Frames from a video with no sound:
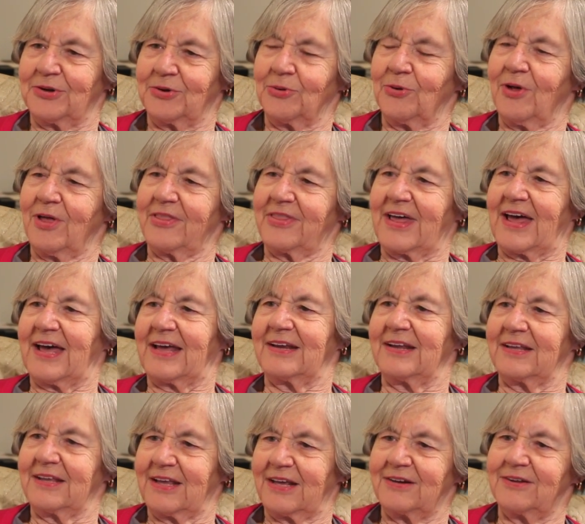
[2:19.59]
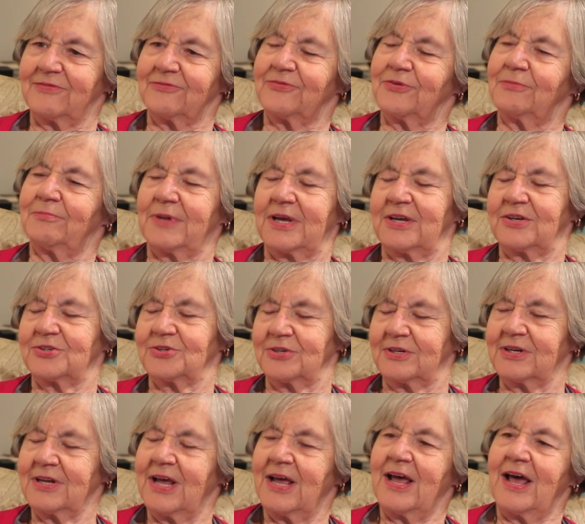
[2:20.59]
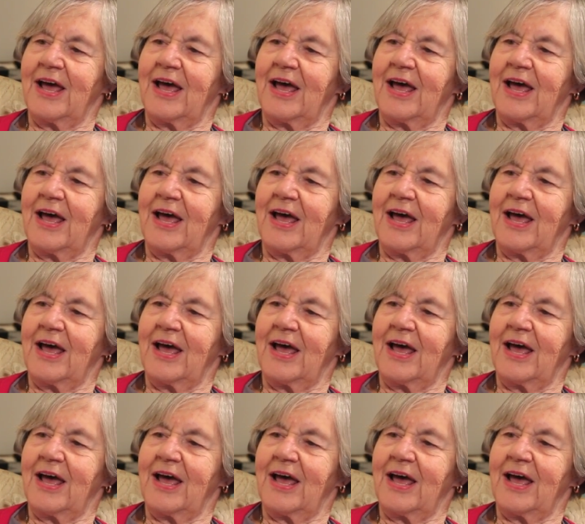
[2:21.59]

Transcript: and all that and get information.